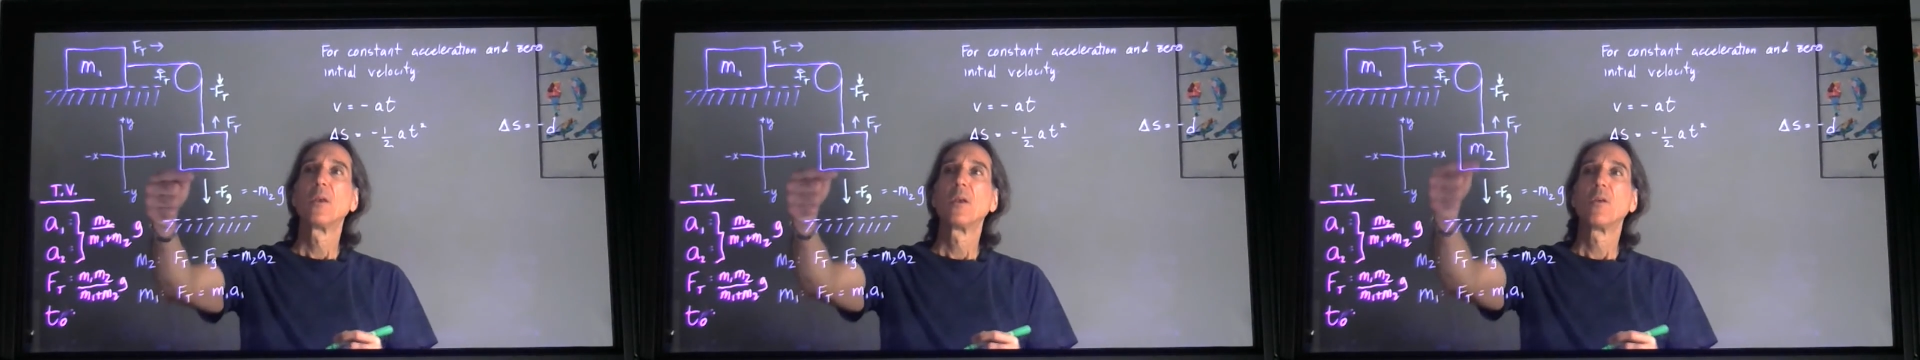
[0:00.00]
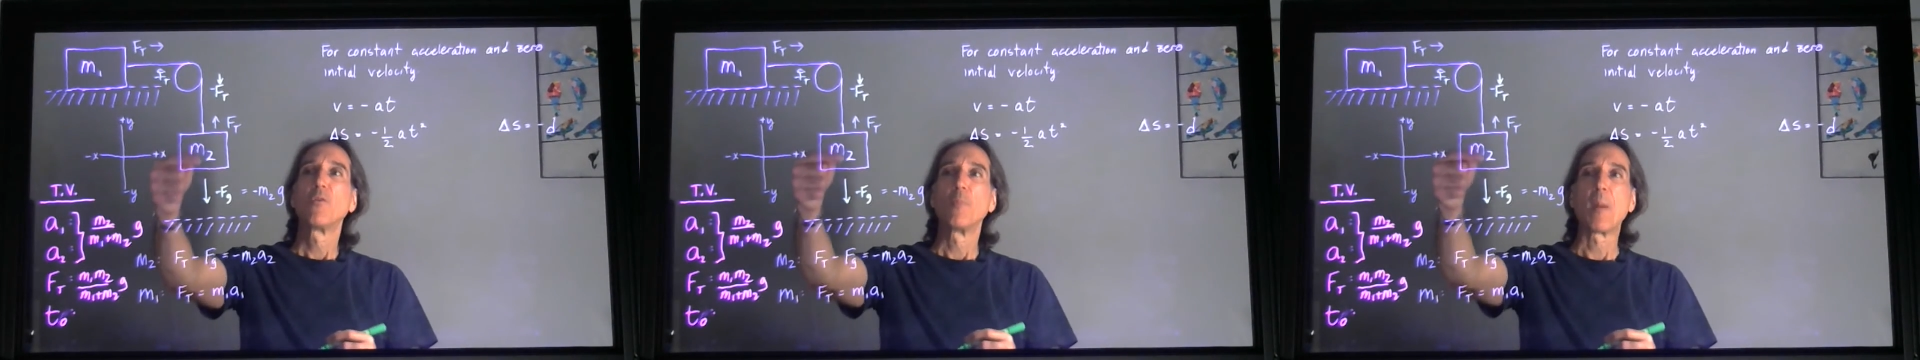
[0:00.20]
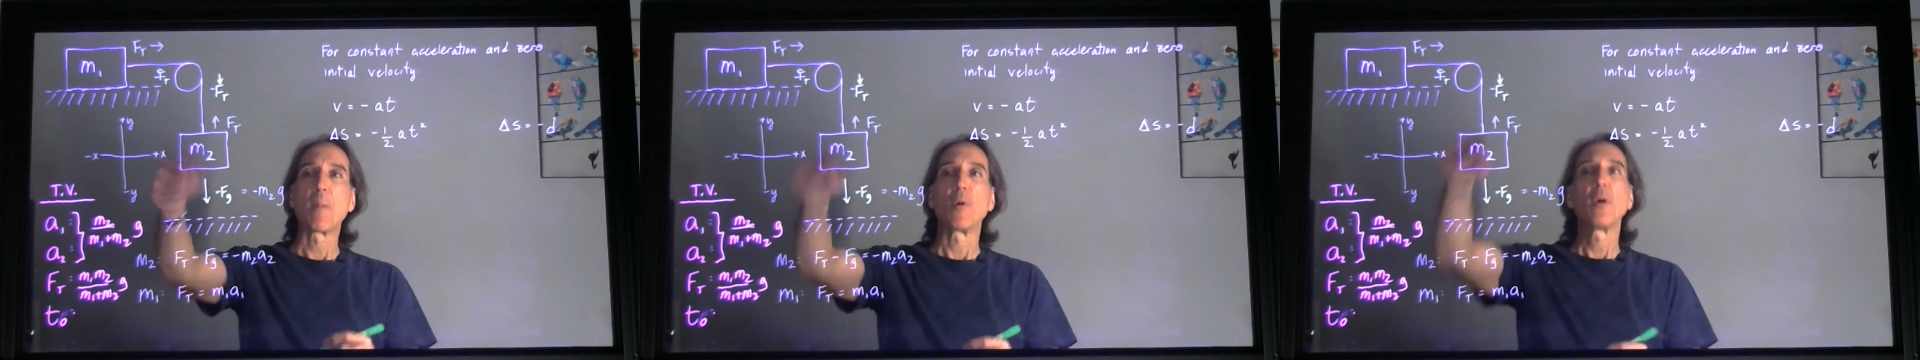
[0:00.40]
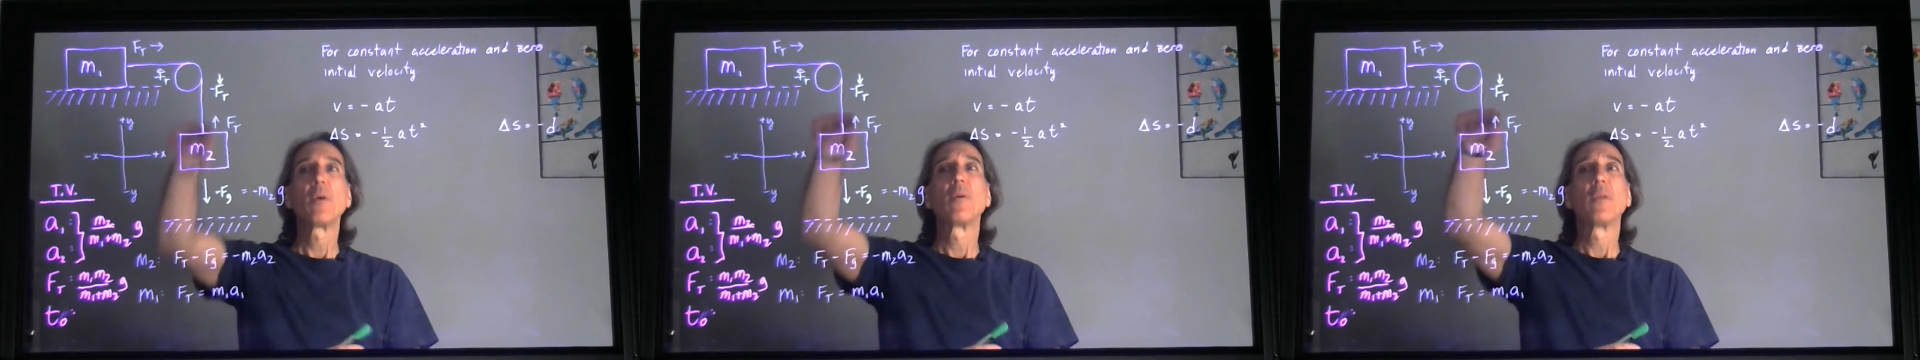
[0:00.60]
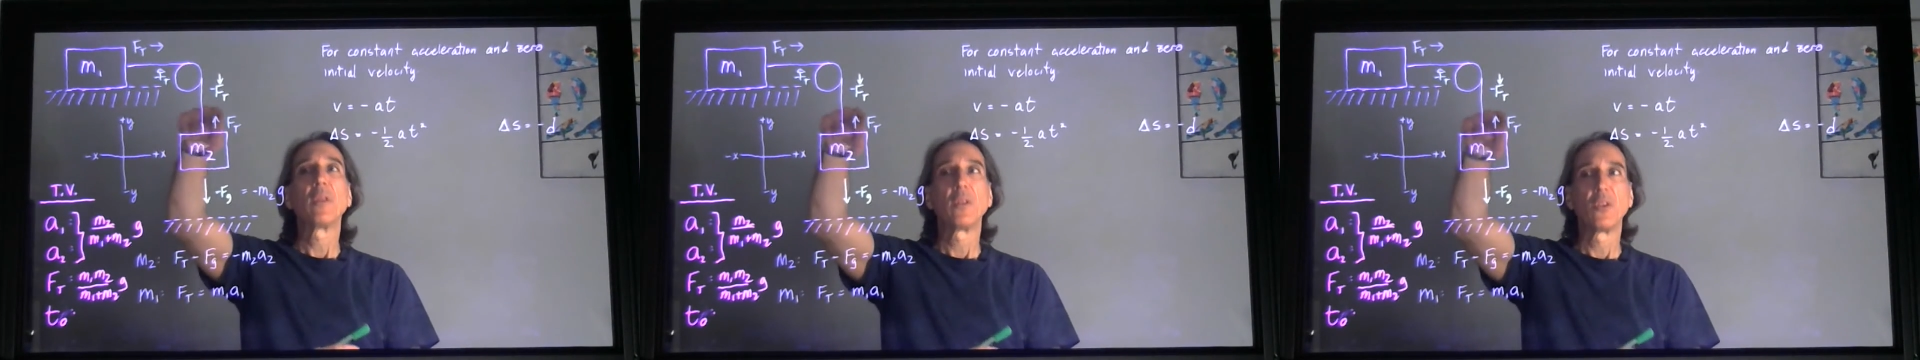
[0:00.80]
Remember,
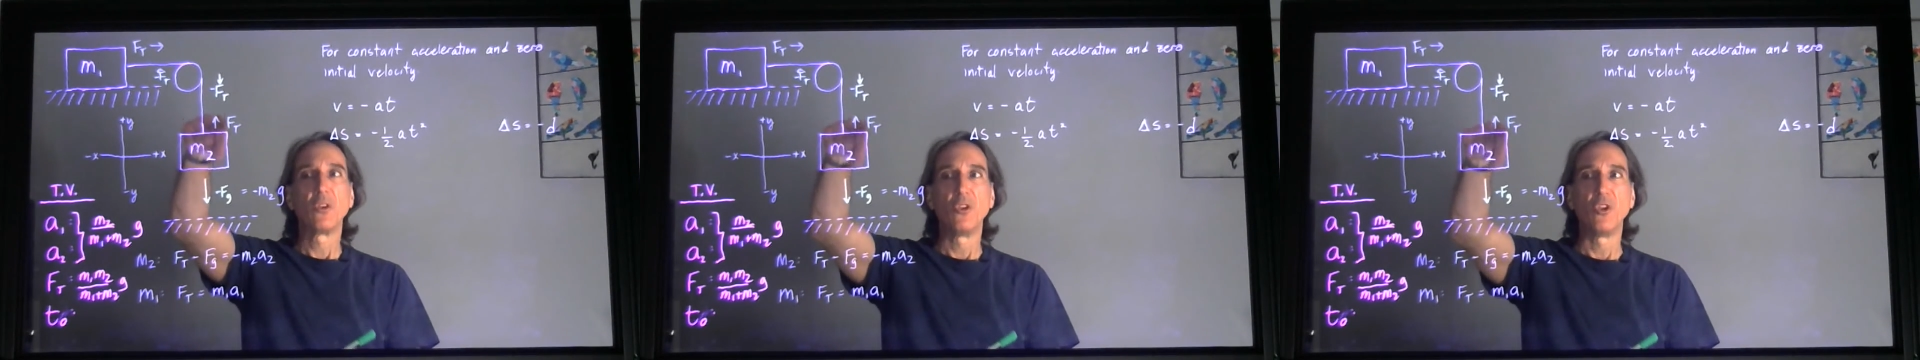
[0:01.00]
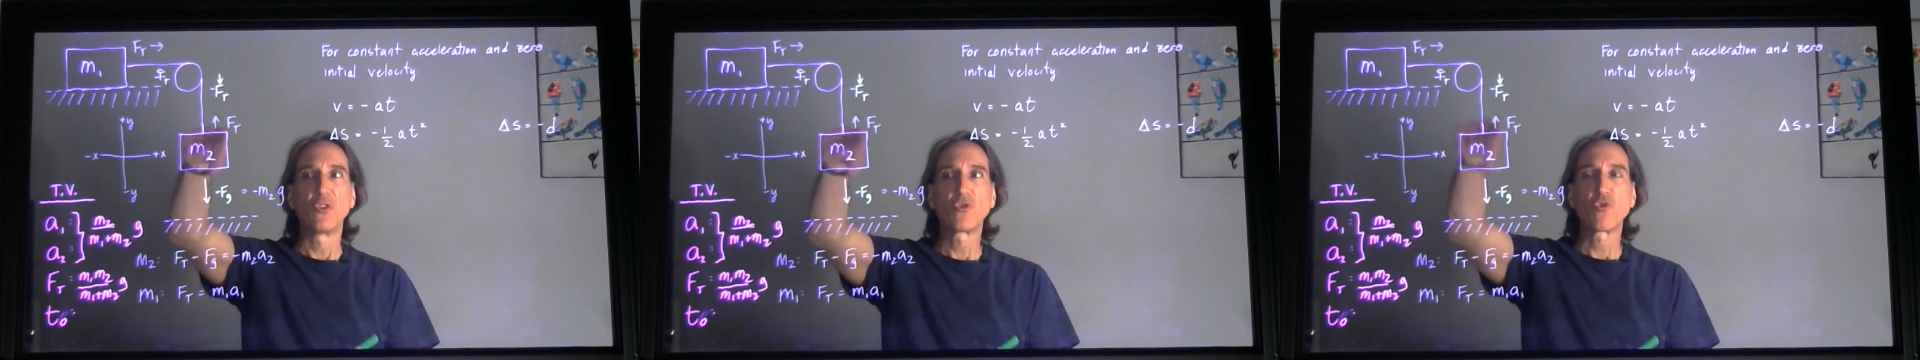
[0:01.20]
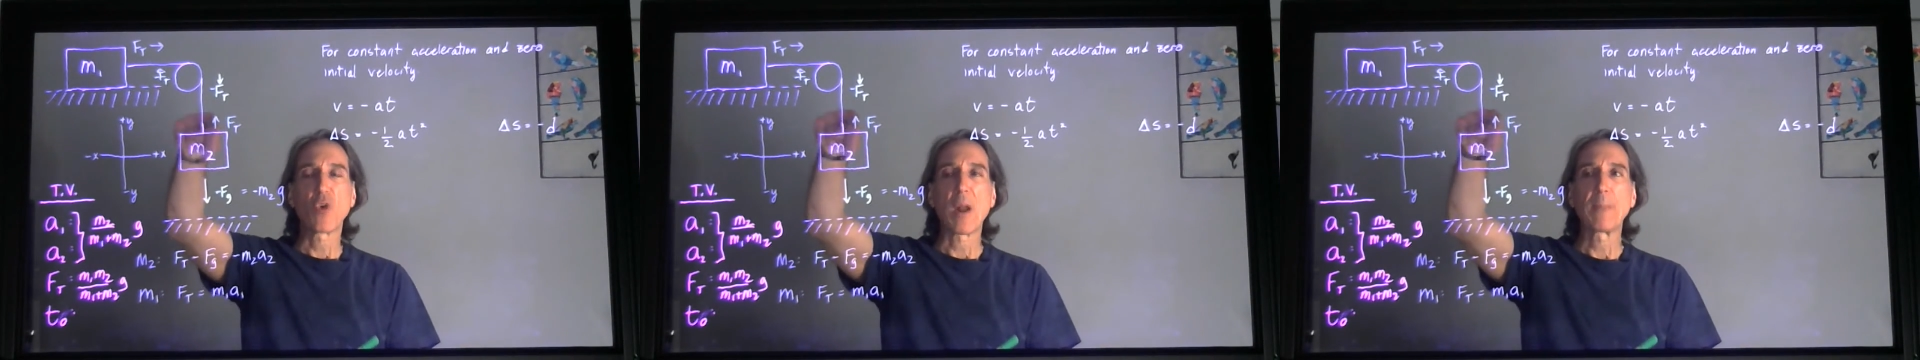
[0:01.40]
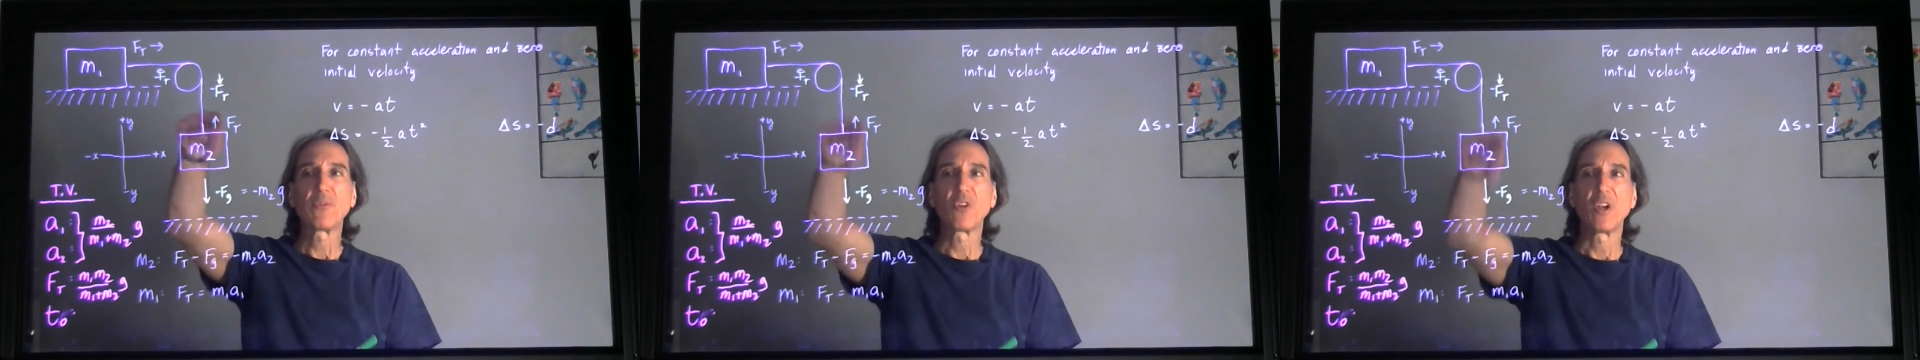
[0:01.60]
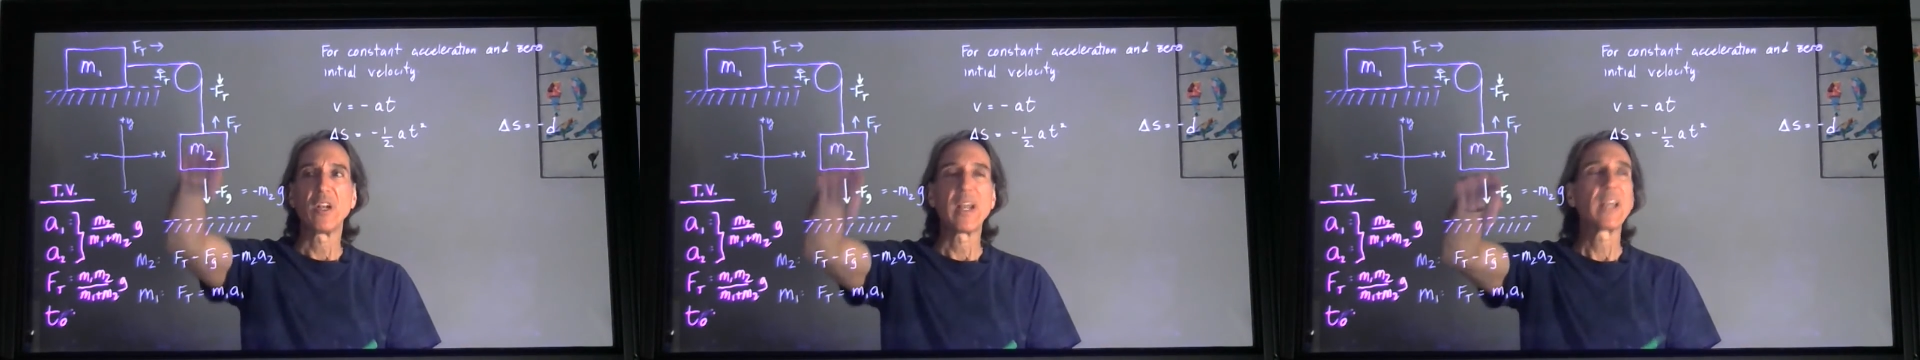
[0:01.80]
this drops
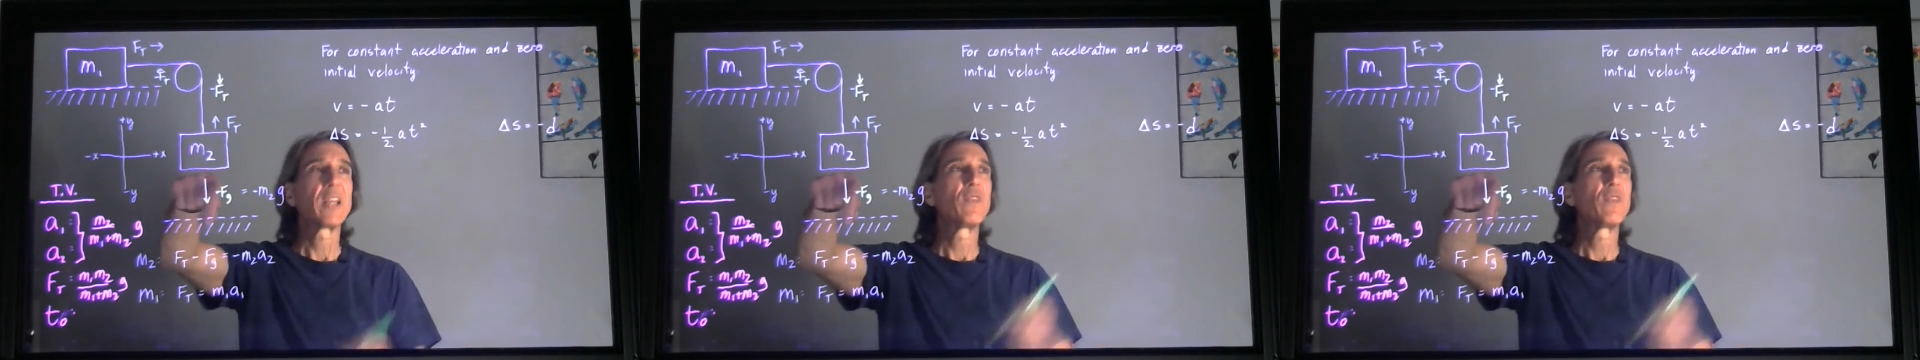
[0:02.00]
in a negative